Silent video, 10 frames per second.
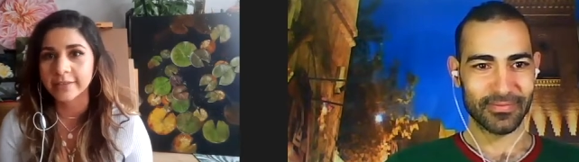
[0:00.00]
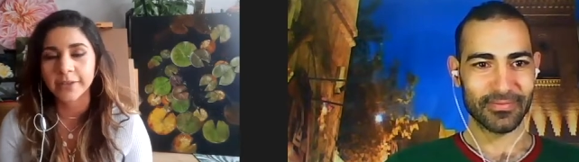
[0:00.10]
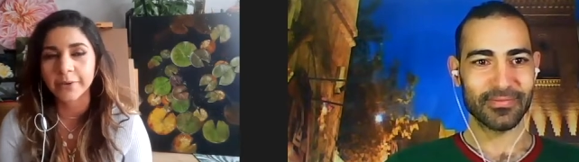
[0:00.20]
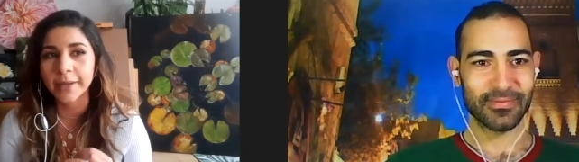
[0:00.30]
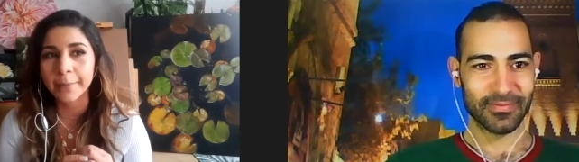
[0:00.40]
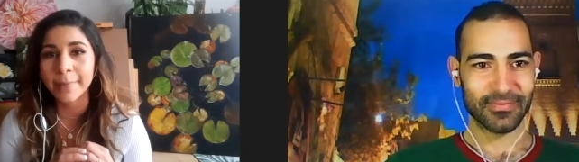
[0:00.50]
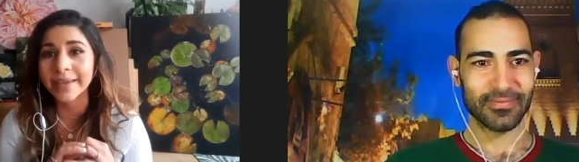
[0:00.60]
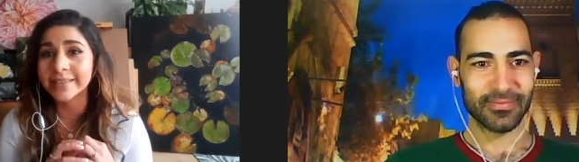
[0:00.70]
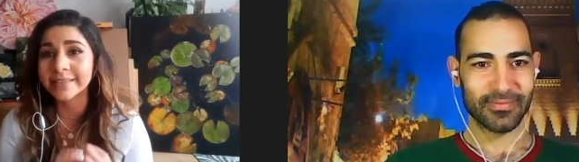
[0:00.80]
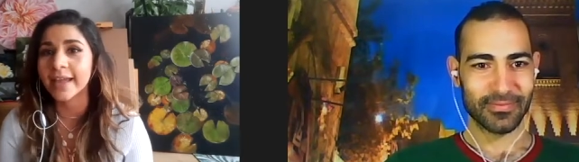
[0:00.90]
Speaker 1: So it
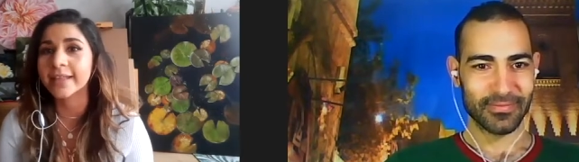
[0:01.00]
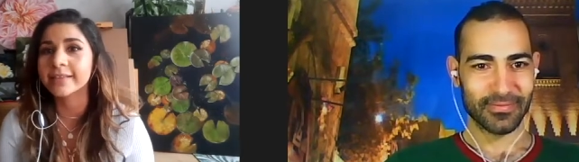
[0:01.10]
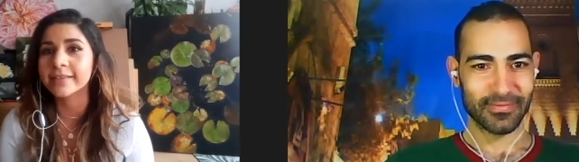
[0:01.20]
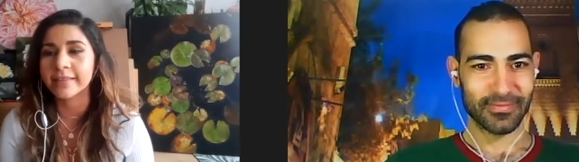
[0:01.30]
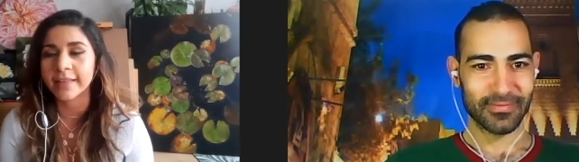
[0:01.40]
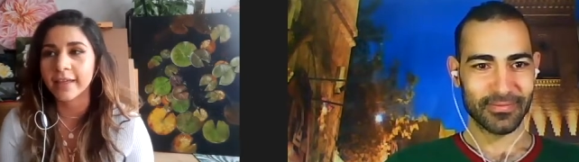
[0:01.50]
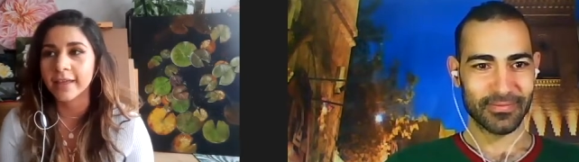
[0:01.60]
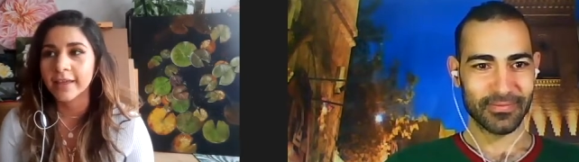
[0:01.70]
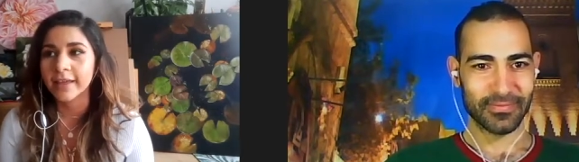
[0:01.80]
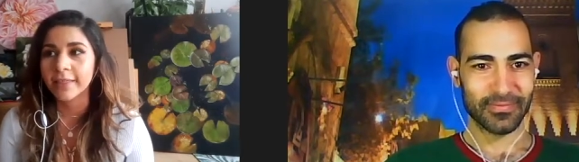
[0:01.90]
made sense that
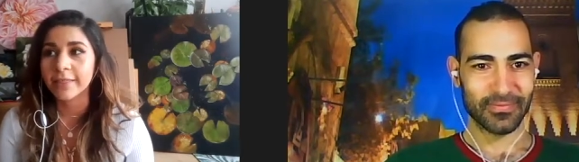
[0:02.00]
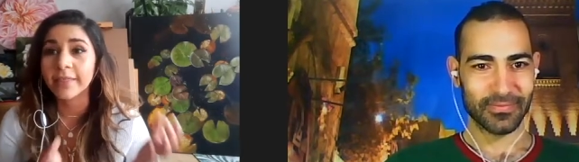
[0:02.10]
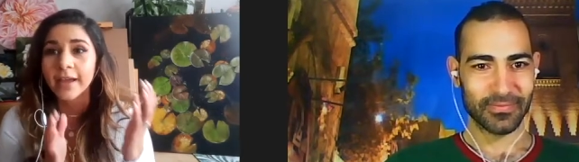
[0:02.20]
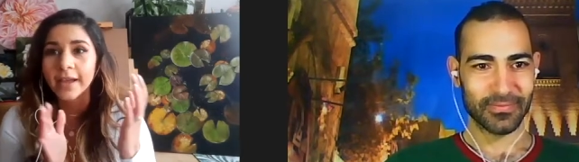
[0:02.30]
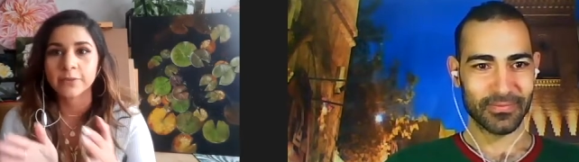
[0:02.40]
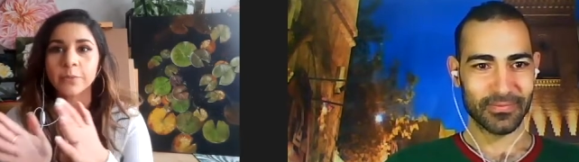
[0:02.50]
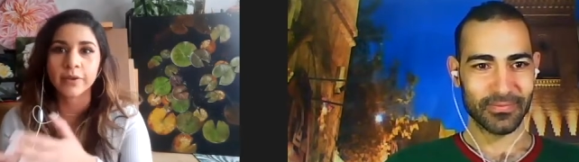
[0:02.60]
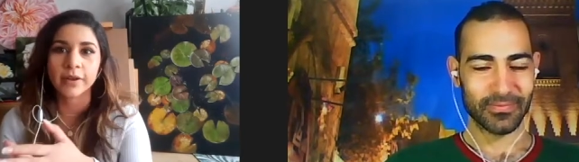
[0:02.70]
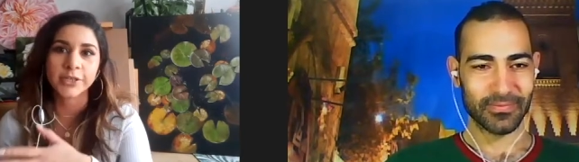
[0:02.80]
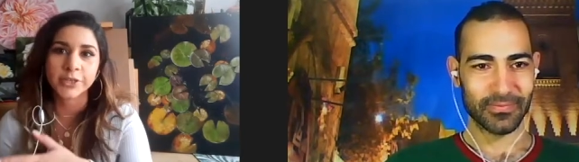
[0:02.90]
that's what
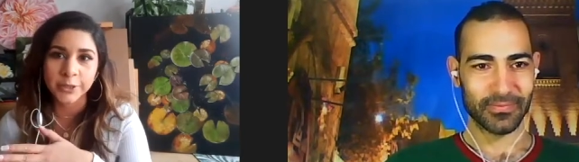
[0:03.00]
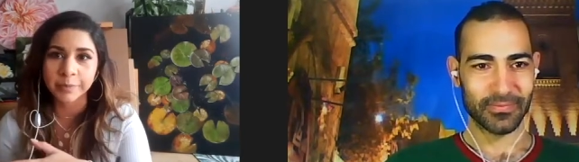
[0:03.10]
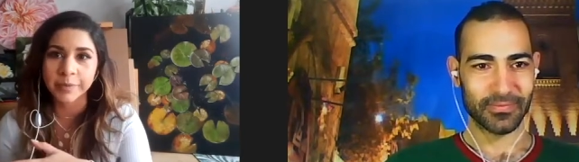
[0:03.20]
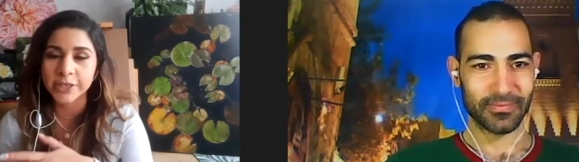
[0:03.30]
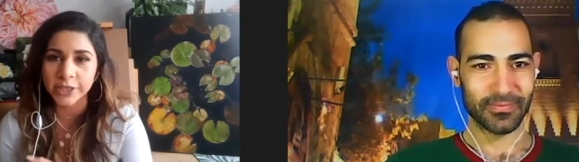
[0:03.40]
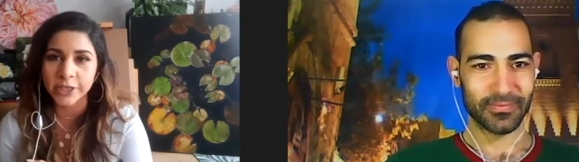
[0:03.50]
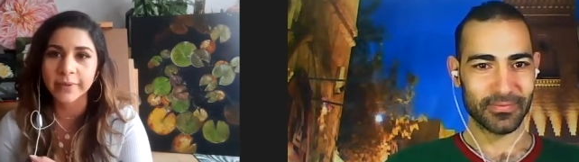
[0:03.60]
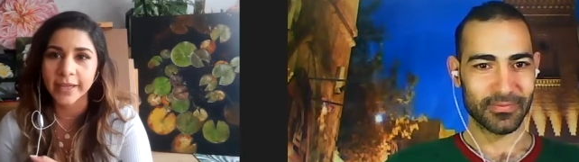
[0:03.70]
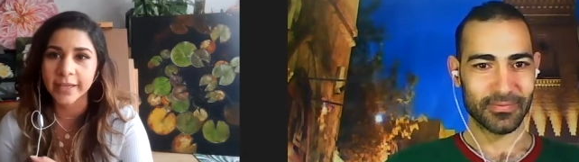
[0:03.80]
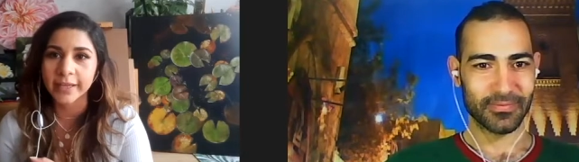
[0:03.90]
I should be
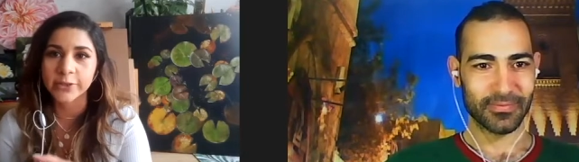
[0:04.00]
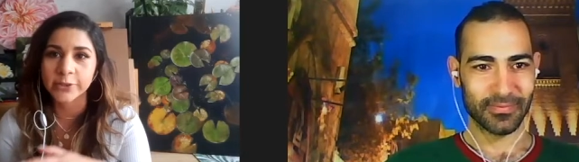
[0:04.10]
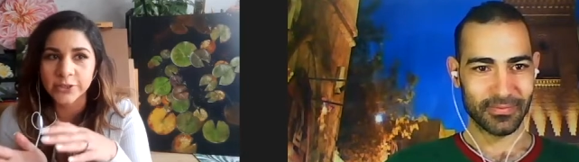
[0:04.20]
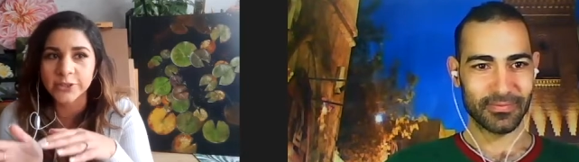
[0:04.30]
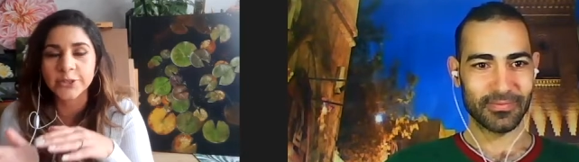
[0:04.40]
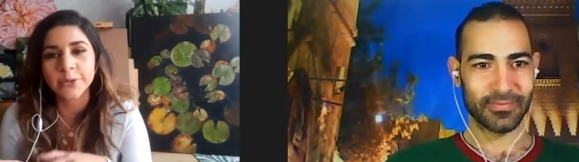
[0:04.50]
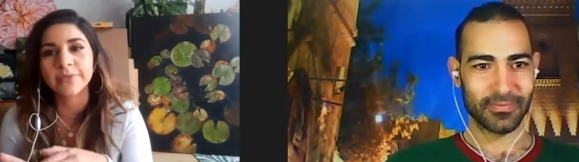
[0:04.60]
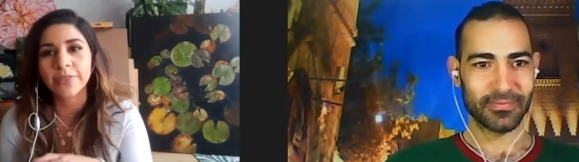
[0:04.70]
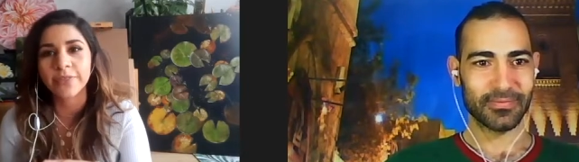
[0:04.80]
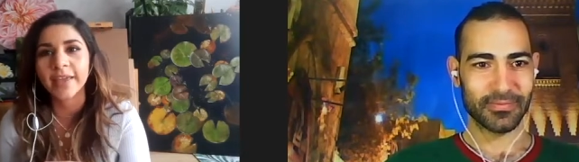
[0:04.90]
doing. You should do
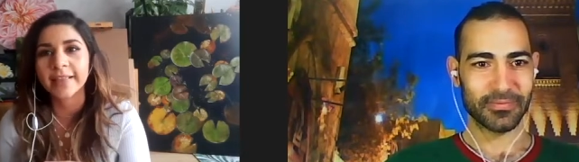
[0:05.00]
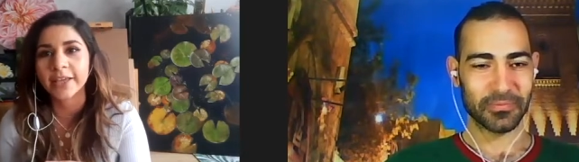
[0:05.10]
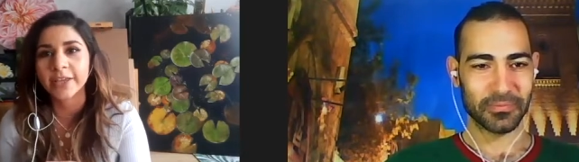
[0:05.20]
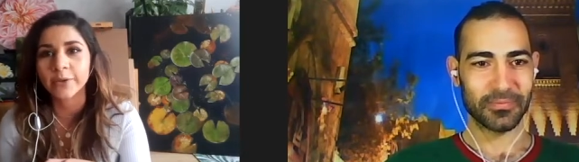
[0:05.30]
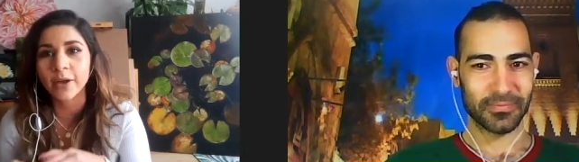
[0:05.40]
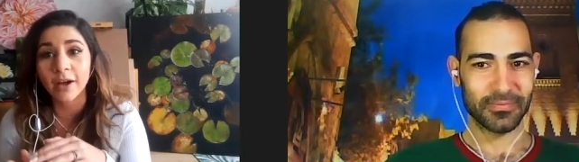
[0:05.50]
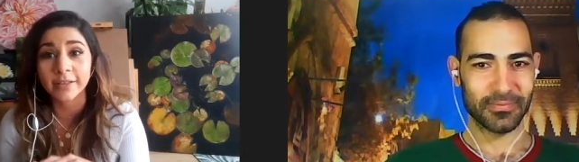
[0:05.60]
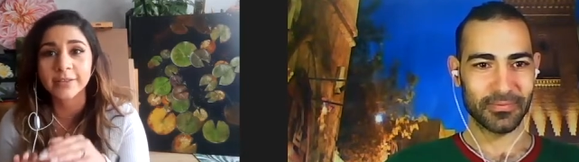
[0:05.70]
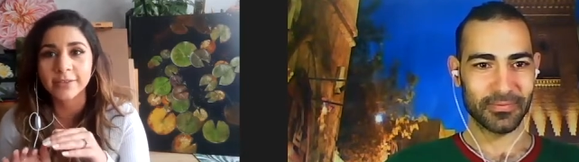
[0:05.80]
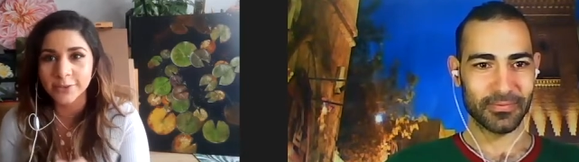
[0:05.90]
the thing that you
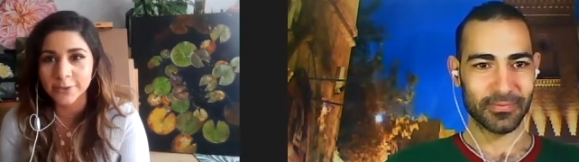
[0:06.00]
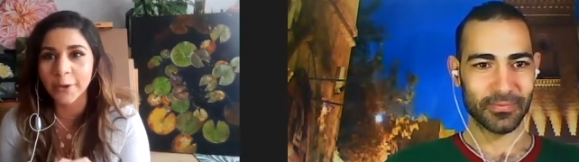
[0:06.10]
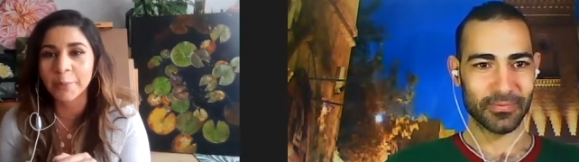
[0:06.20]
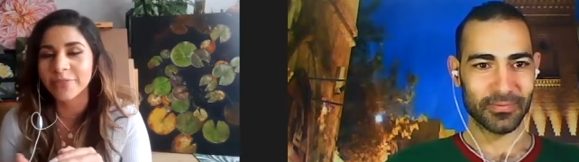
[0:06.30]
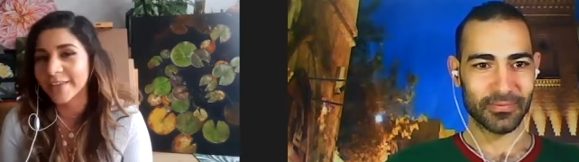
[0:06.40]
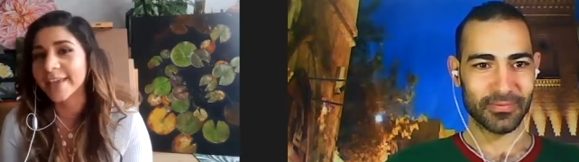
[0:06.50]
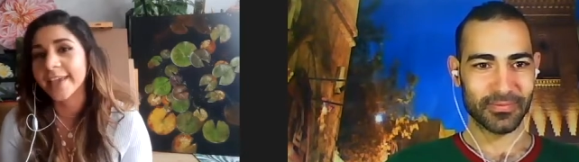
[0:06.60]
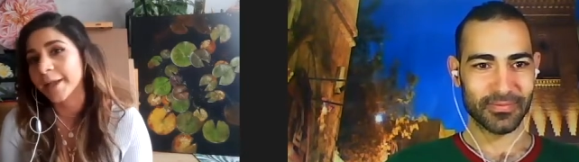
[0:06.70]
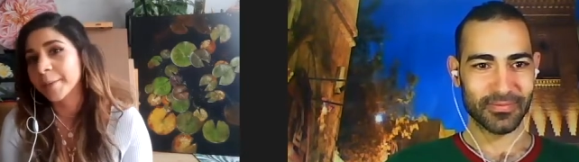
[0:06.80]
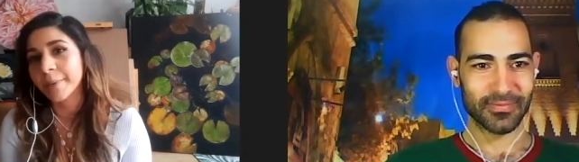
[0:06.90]
can't stop
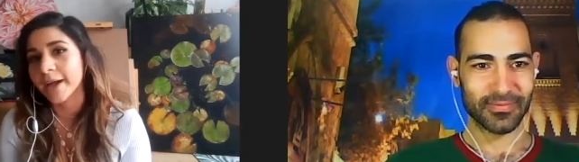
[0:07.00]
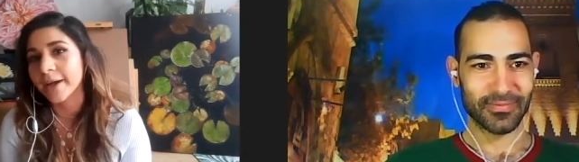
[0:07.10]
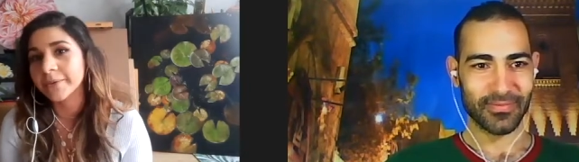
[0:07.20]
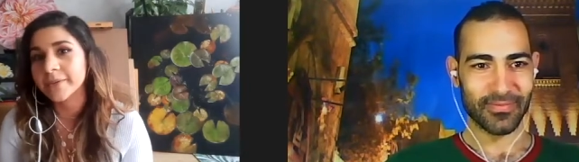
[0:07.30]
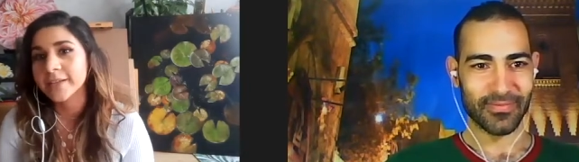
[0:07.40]
thinking about.